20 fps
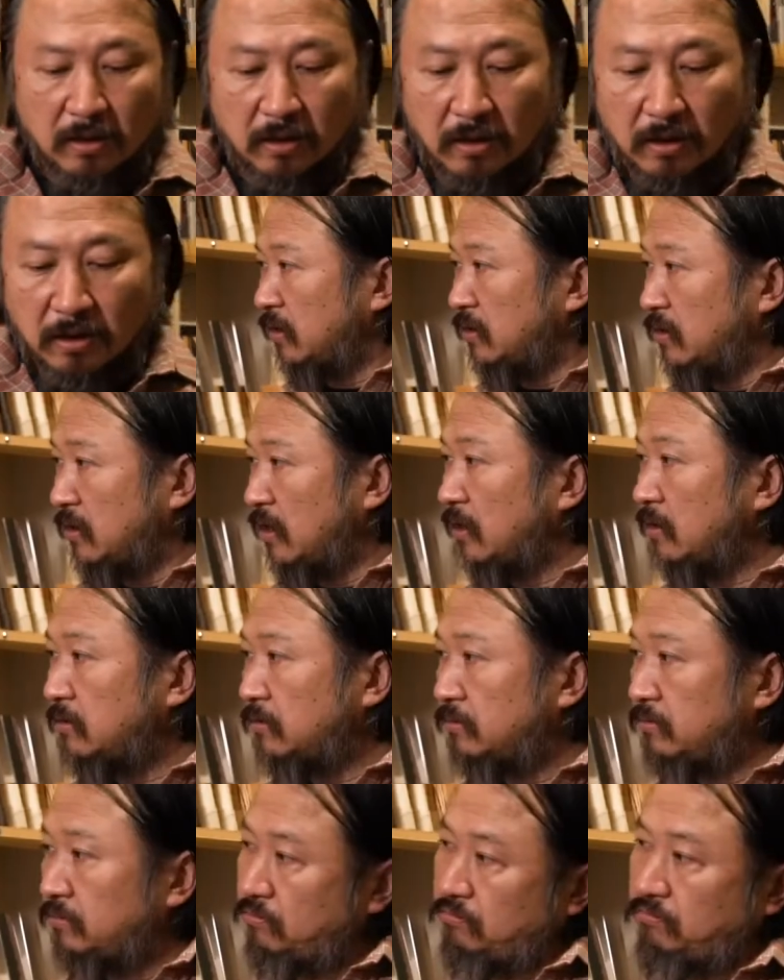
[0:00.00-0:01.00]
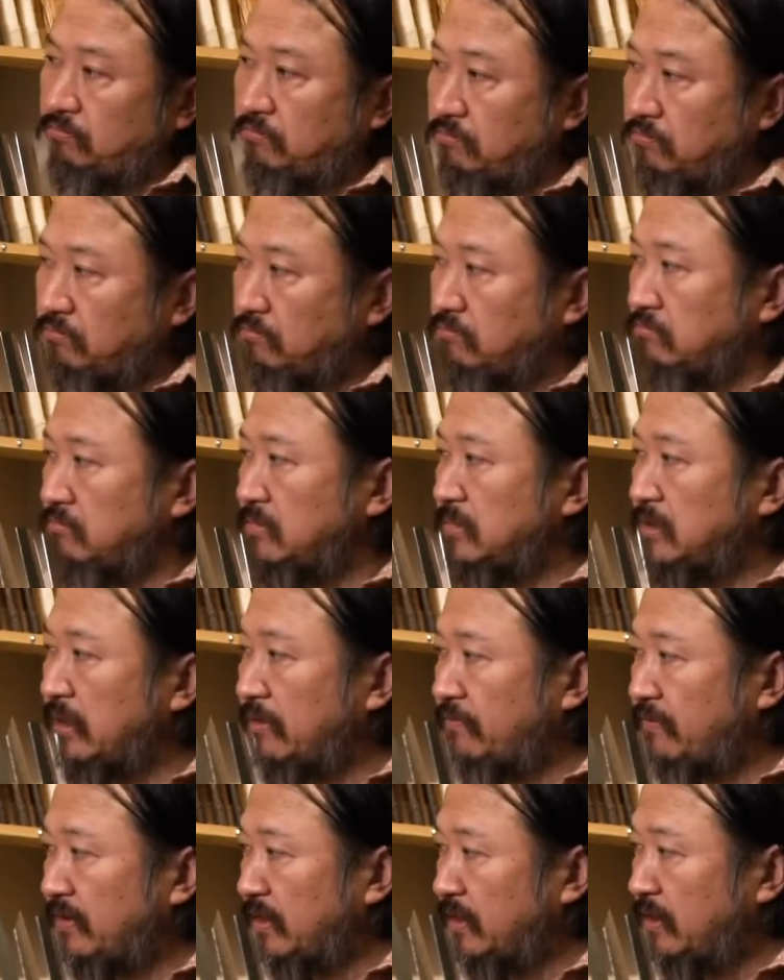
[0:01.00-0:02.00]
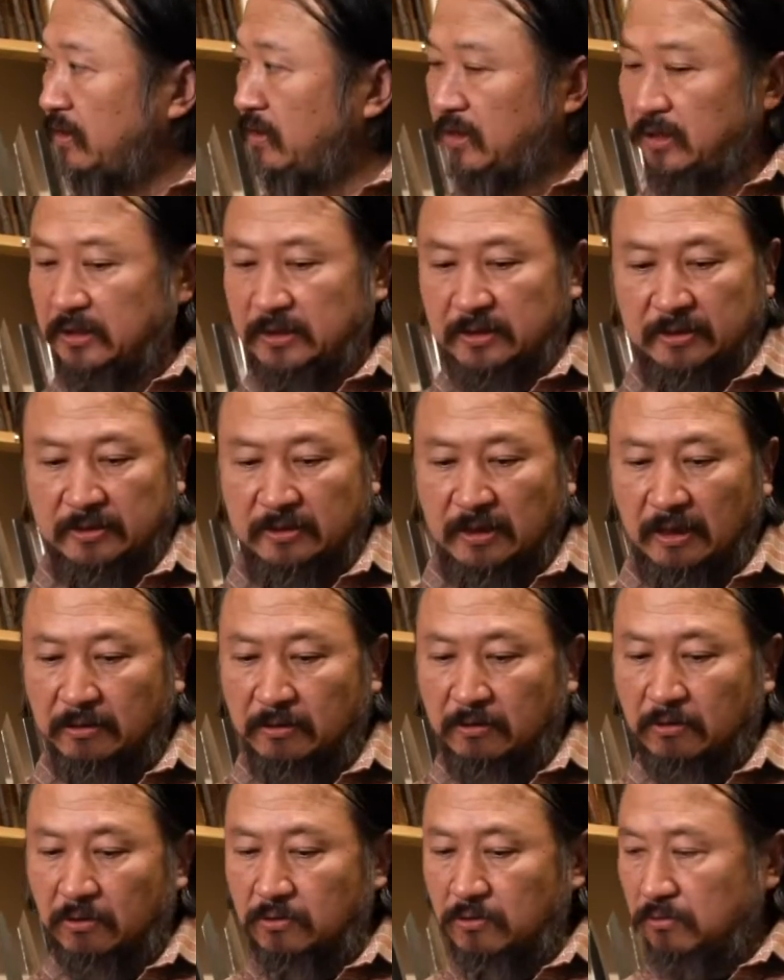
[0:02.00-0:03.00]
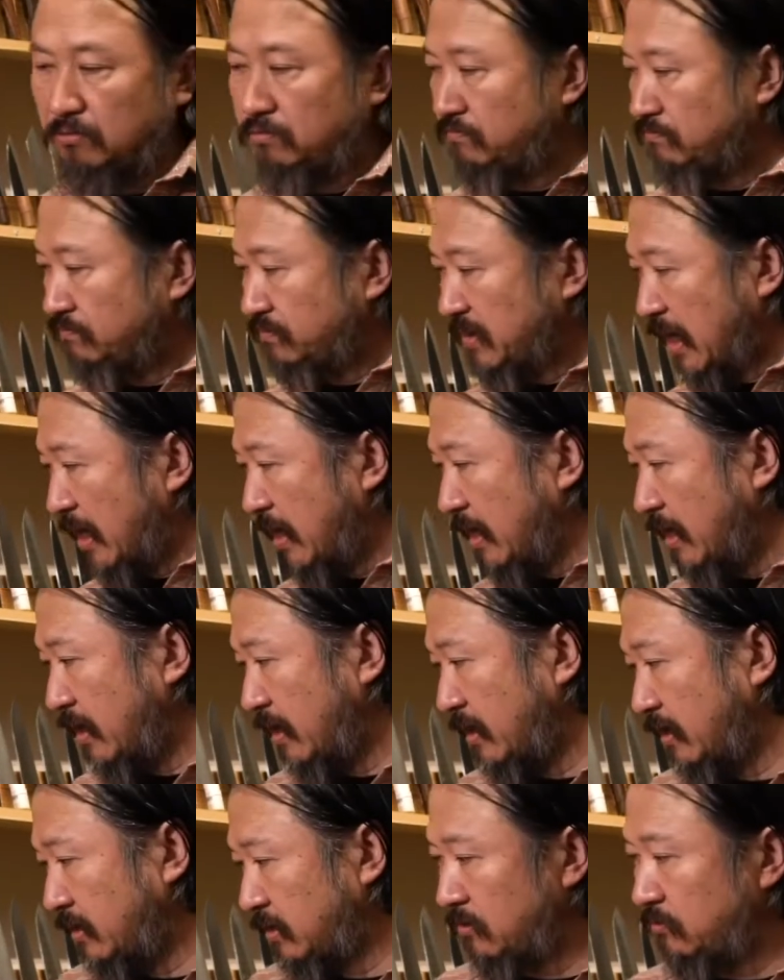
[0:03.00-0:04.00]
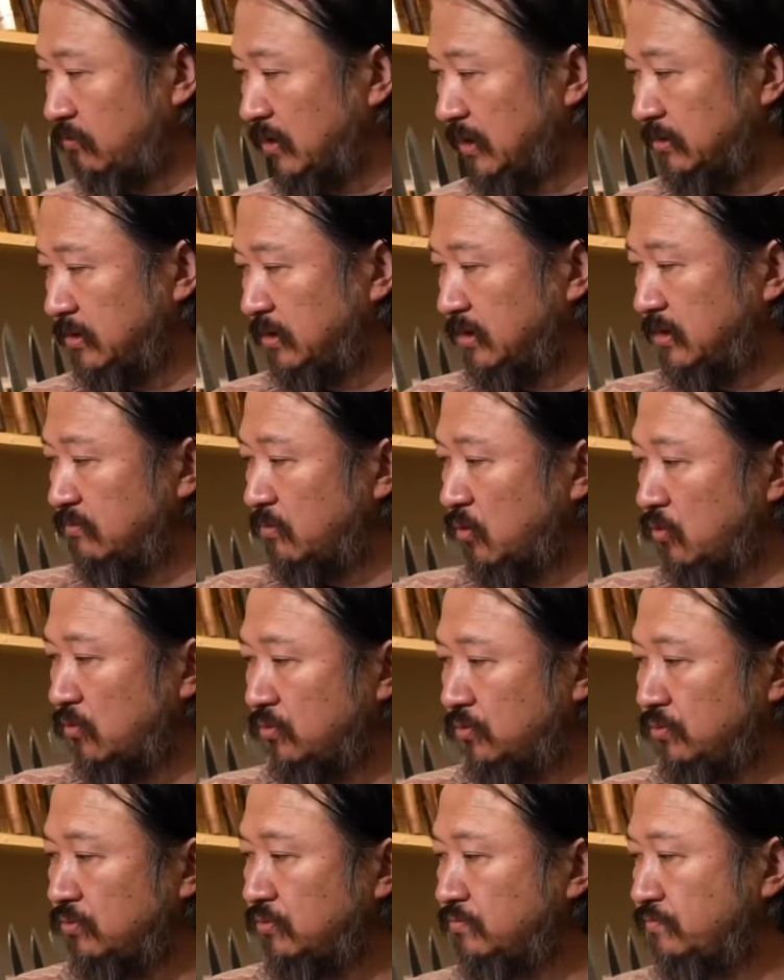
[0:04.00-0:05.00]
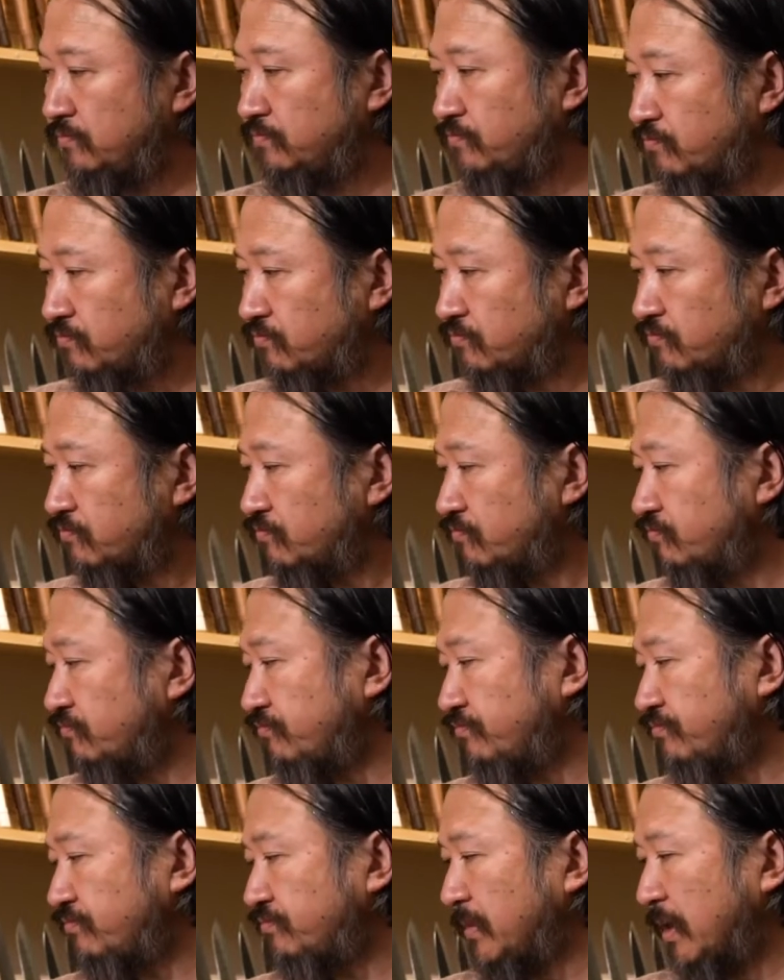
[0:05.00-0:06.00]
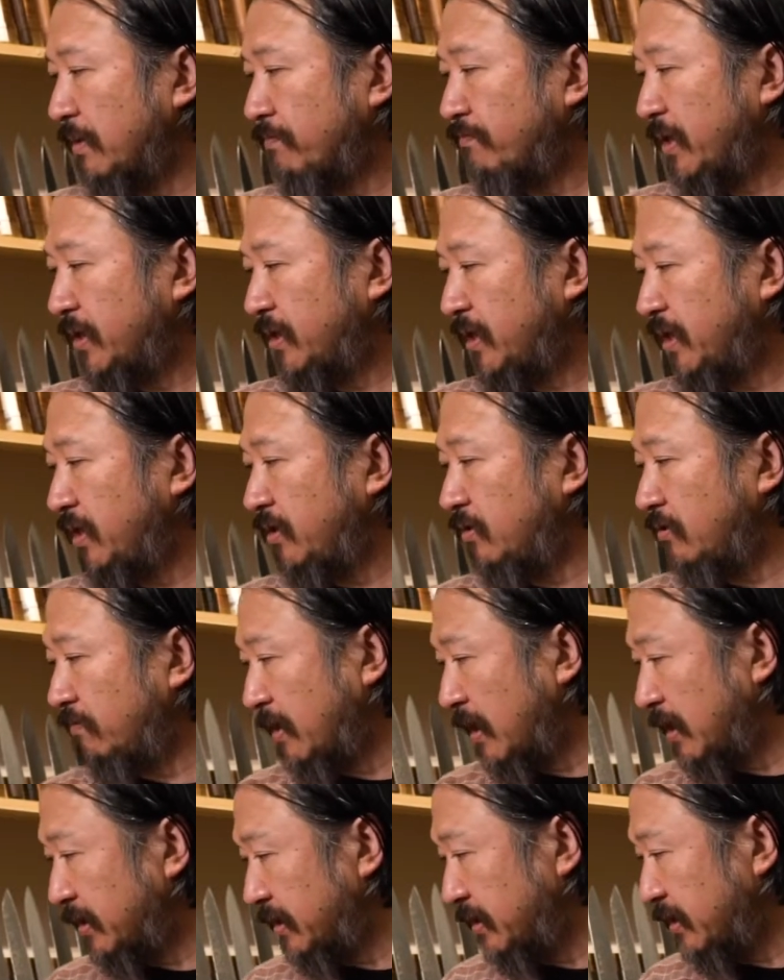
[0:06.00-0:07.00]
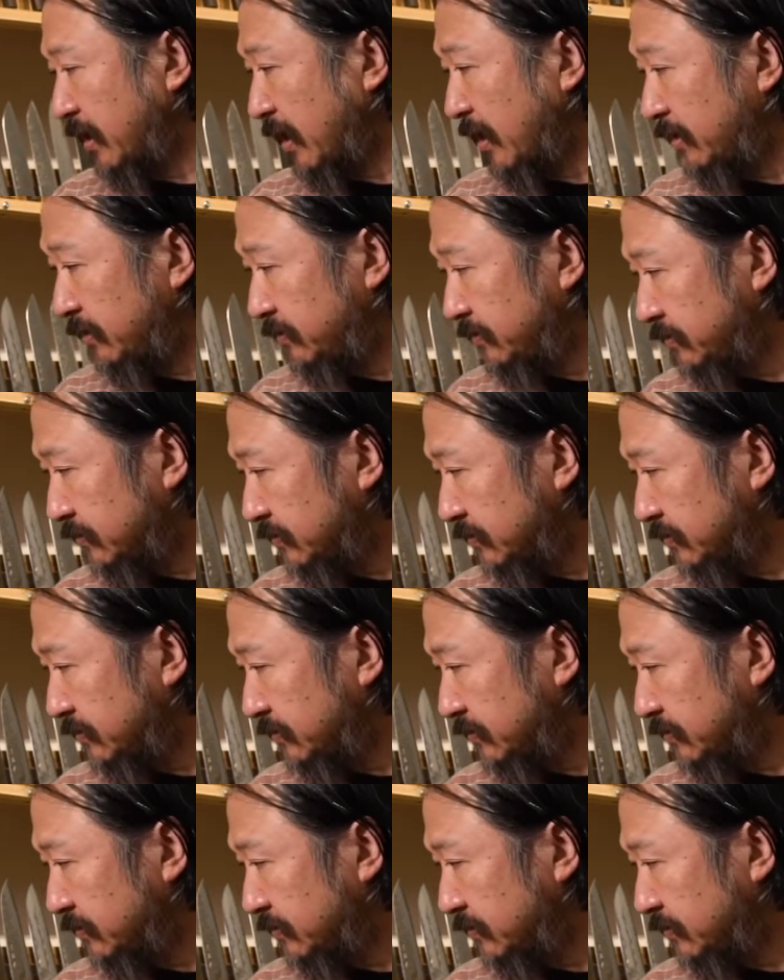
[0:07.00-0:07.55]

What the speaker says: I think definitely santoku and one small petty or paring knife,